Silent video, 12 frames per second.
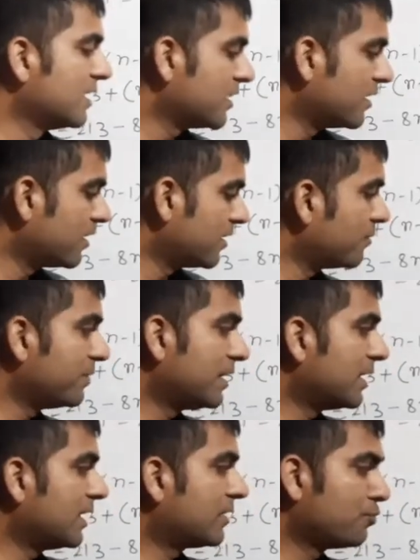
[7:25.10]

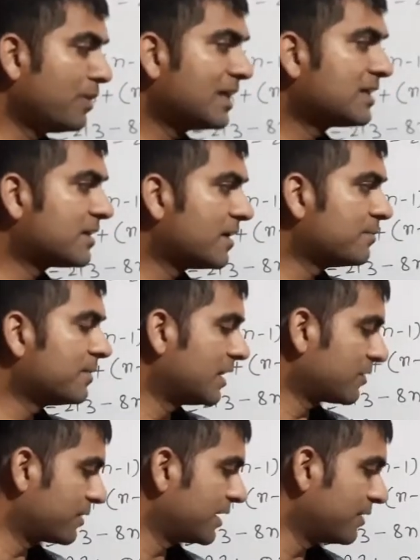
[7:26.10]
12th term,
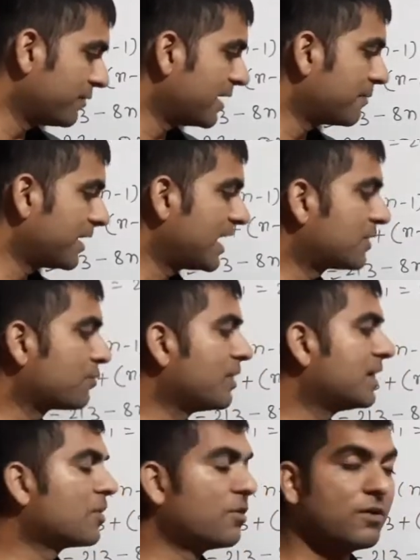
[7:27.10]
we have
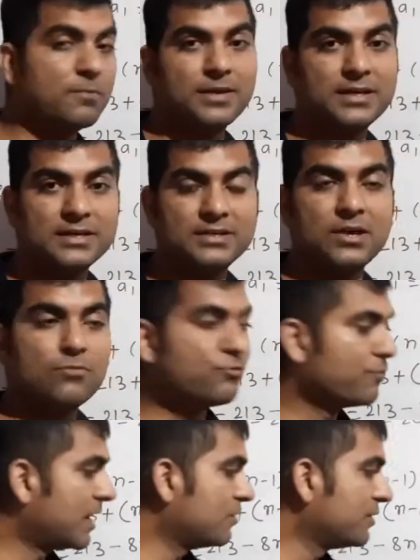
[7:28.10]
A12 or middle term,
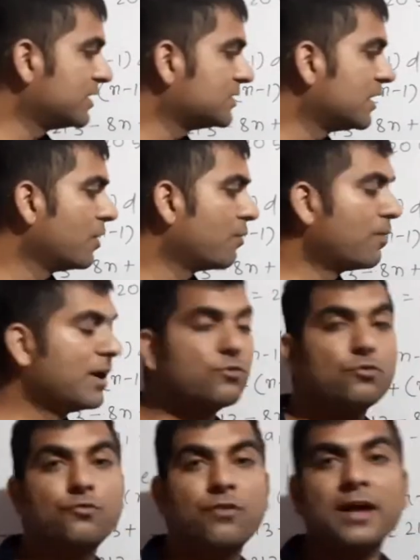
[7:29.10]
value is
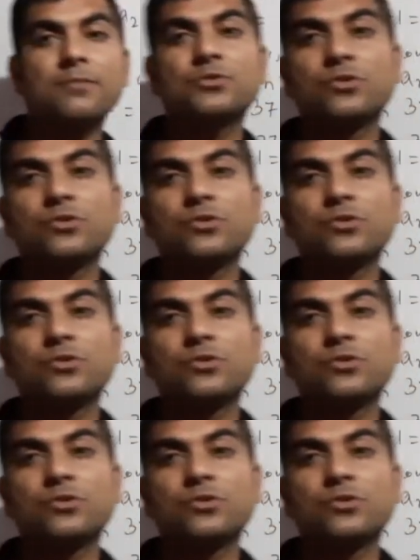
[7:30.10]
125. So